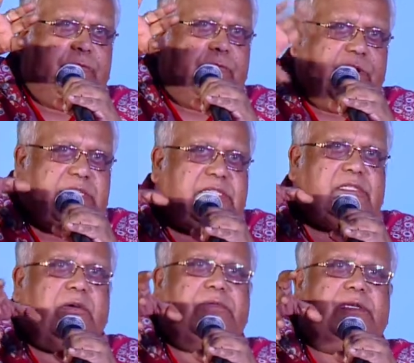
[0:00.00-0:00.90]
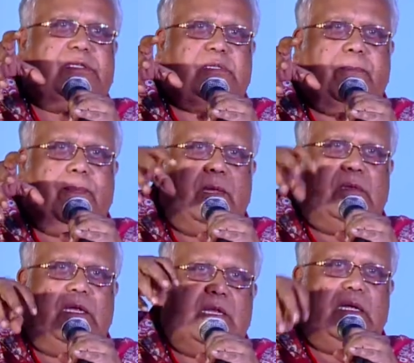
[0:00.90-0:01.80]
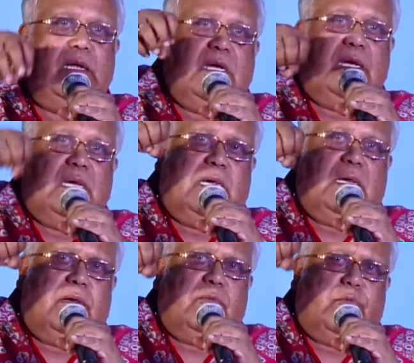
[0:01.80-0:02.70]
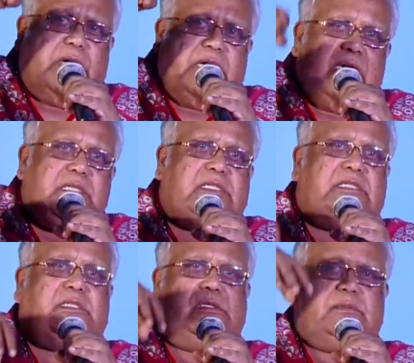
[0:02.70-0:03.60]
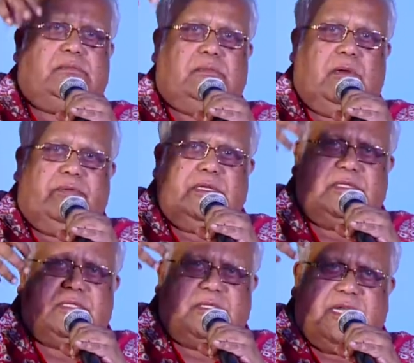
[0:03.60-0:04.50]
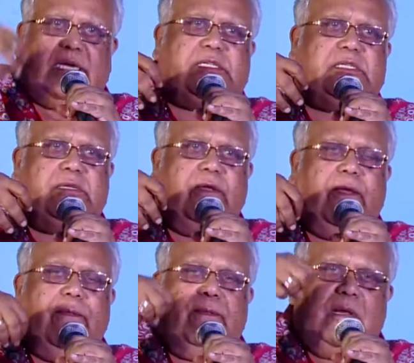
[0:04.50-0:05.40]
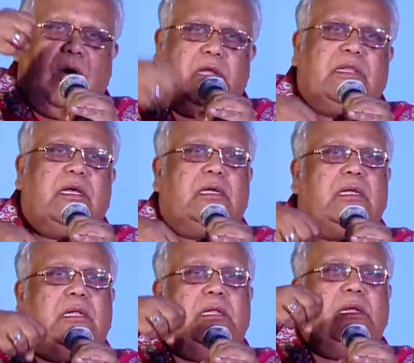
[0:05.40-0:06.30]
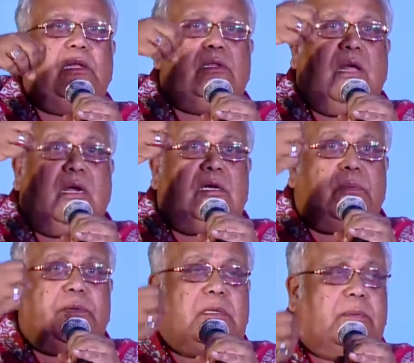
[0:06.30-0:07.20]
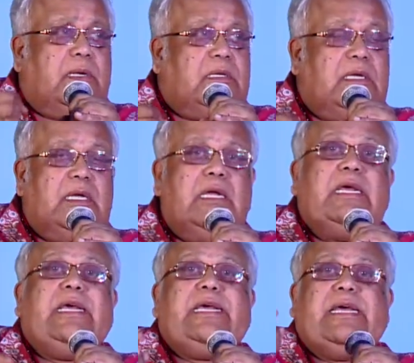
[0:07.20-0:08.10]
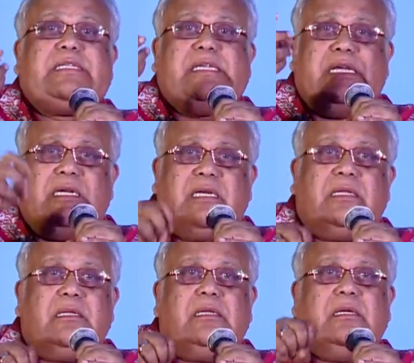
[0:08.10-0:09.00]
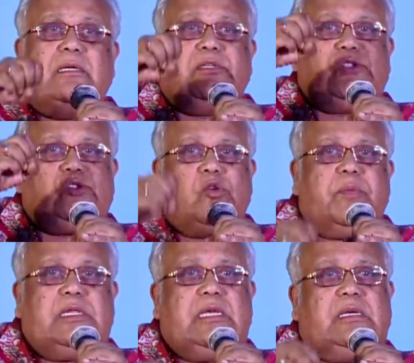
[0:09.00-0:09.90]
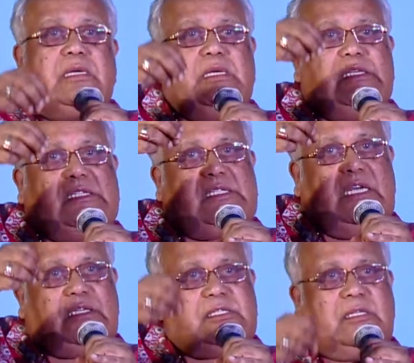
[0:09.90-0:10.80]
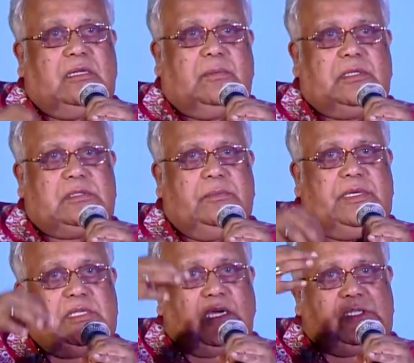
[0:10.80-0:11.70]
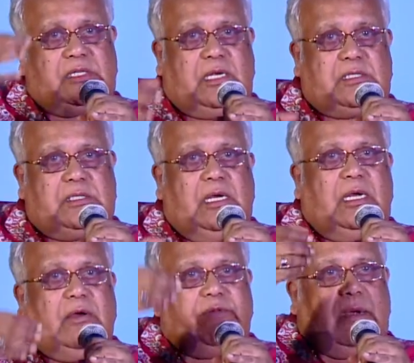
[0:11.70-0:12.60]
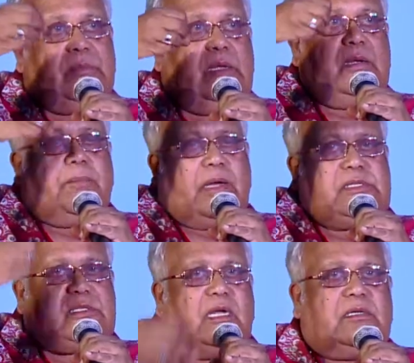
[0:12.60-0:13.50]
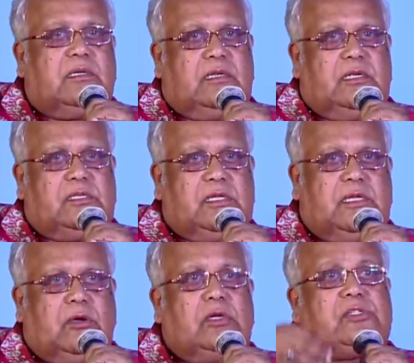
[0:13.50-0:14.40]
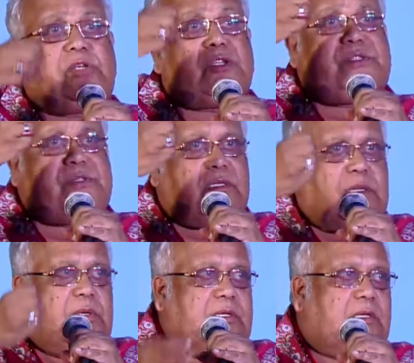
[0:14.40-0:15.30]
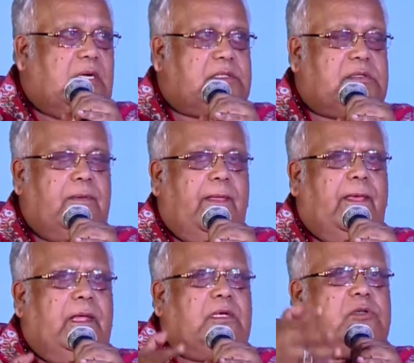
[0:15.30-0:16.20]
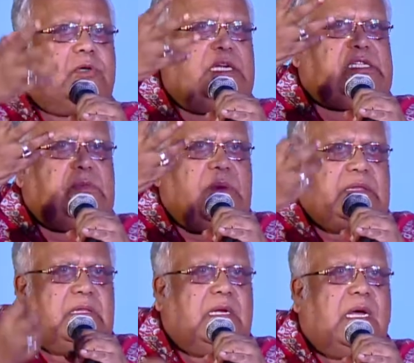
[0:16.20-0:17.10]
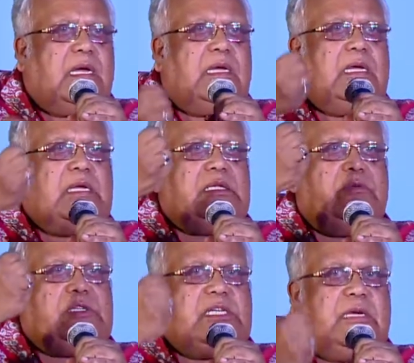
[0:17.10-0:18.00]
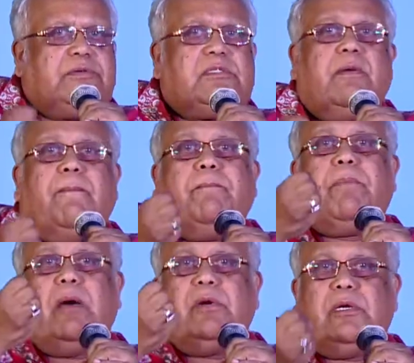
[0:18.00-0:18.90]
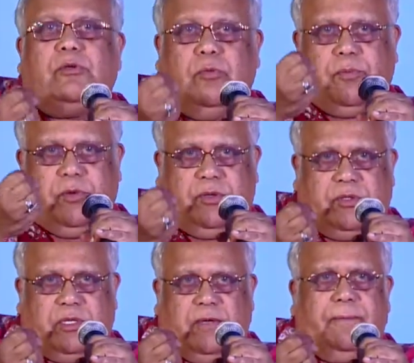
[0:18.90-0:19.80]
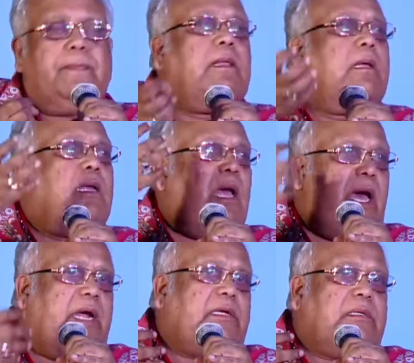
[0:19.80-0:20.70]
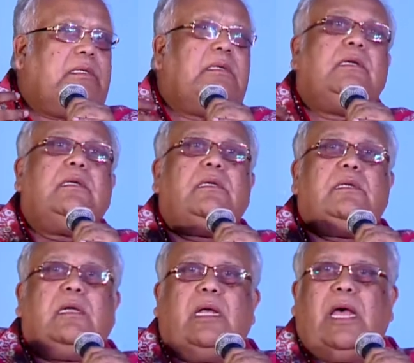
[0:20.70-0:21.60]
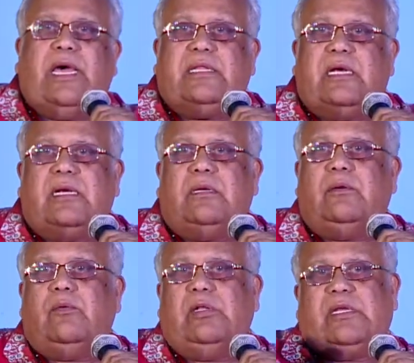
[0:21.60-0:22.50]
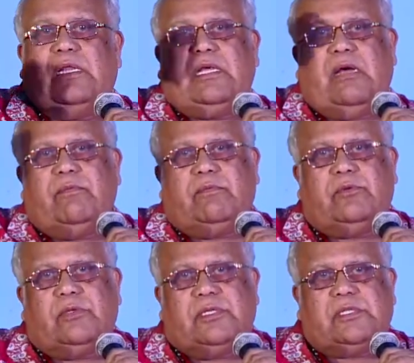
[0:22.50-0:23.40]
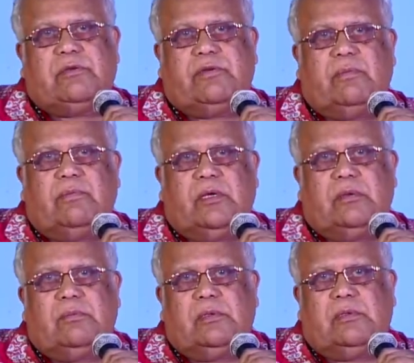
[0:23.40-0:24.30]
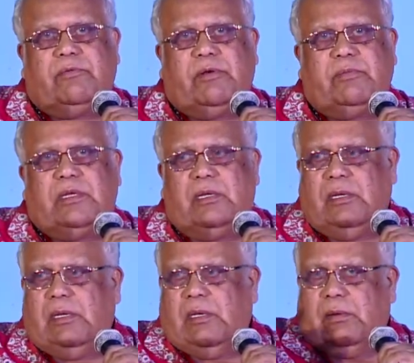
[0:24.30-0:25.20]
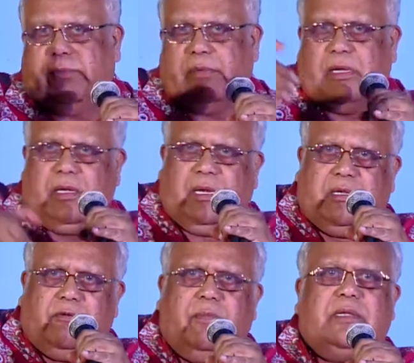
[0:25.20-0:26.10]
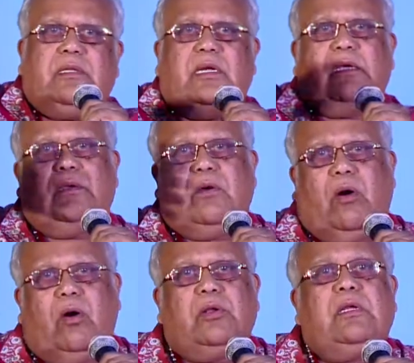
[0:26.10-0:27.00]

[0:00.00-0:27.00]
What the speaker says: verse of this, in the words of this text, the author Narayana Pattapadri has hidden so many seed syllables, bijaksharas, from Pancharatra tradition. They're called Sasata mantras. So it's the mantra which gives power to poetry. And either one can come to this from the end of mantra, or